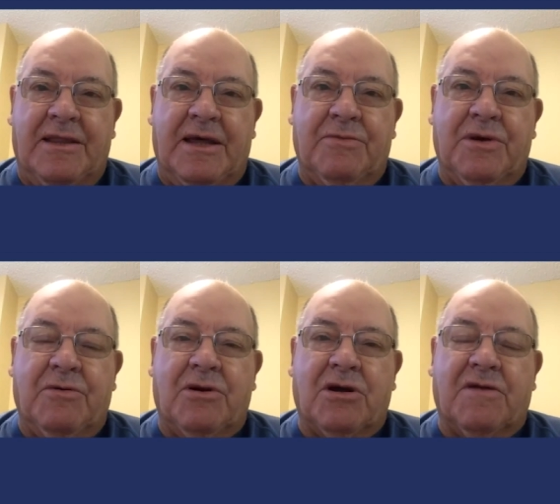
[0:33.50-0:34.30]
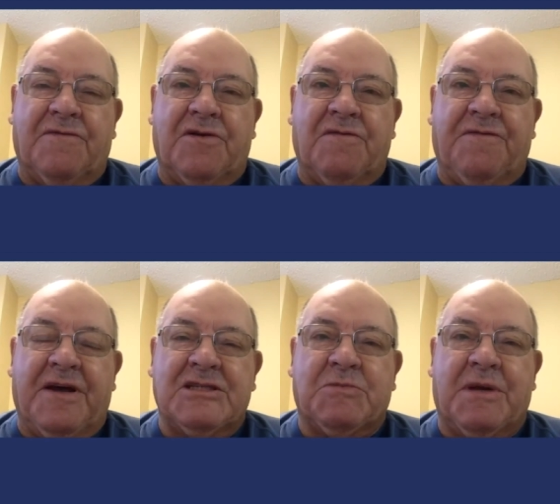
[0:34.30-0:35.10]
and then we were looking for a
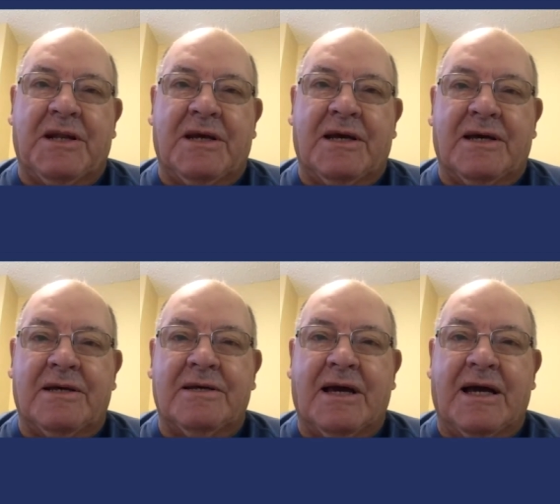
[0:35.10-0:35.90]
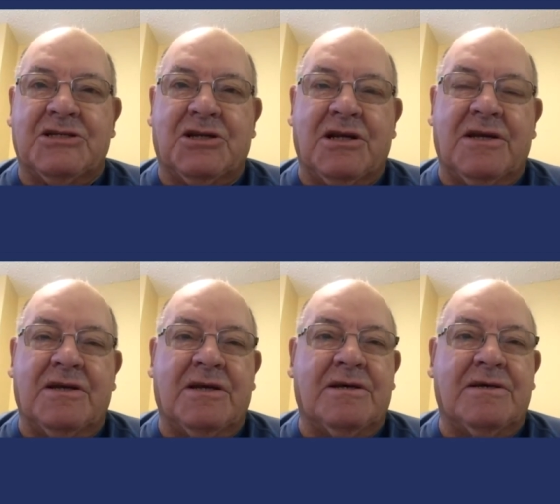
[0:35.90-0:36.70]
defenseman, uh,
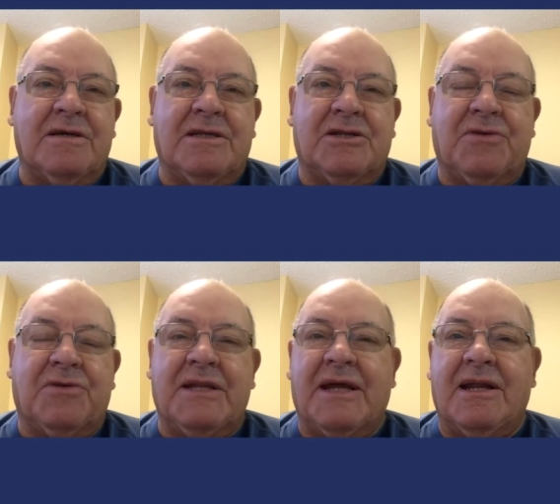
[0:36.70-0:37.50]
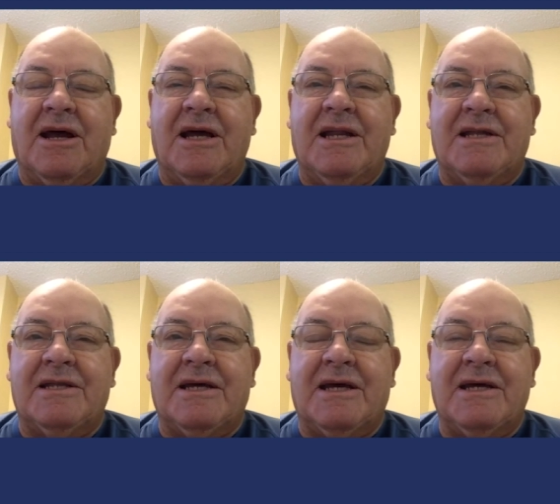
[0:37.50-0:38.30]
actually, uh, at the trade deadline,
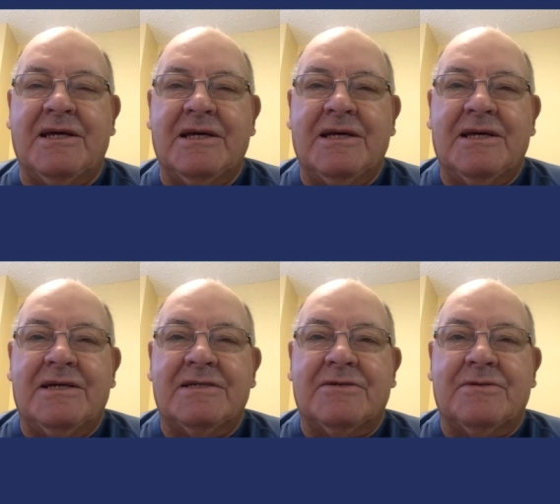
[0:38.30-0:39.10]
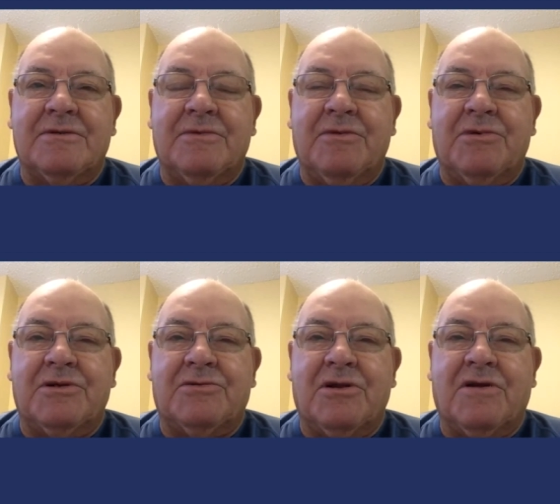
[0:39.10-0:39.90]
and uh, we
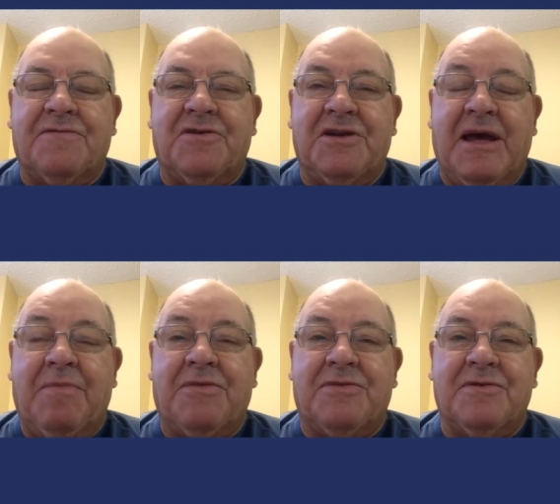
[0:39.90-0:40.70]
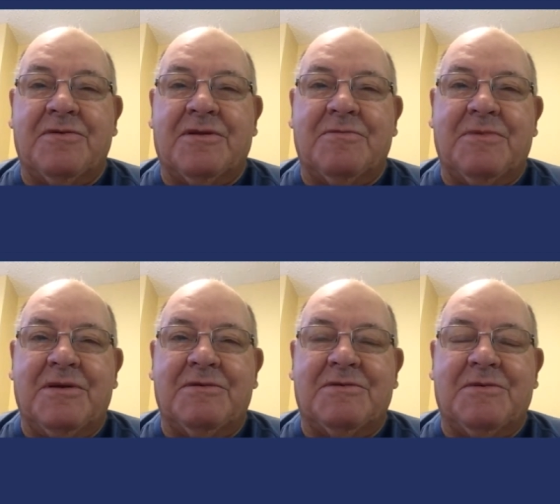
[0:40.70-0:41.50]
were looking for depth to
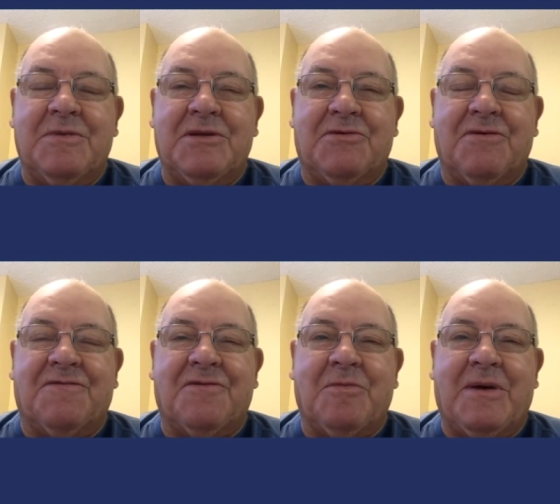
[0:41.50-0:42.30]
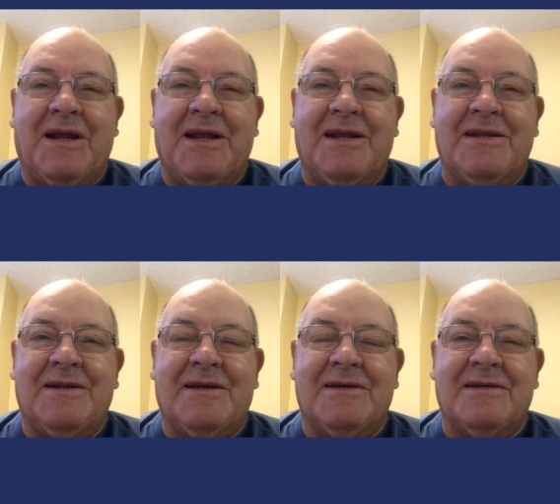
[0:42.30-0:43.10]
be to be truthful about it.
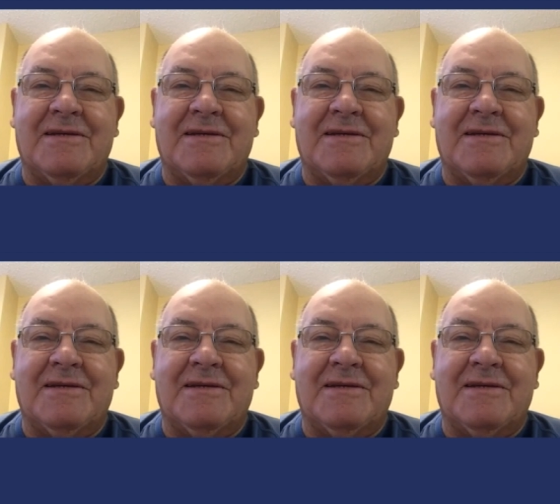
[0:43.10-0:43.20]
And